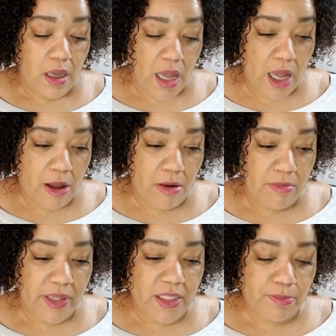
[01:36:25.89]

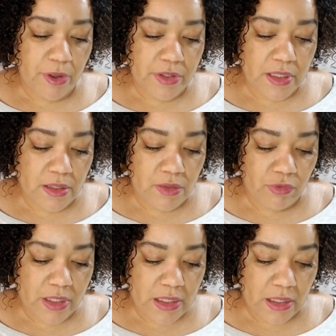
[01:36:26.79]
But this person
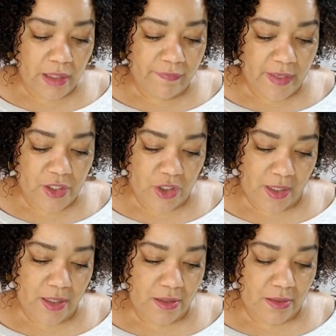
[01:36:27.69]
recently finished
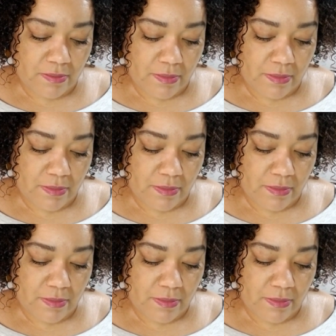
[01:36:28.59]
this,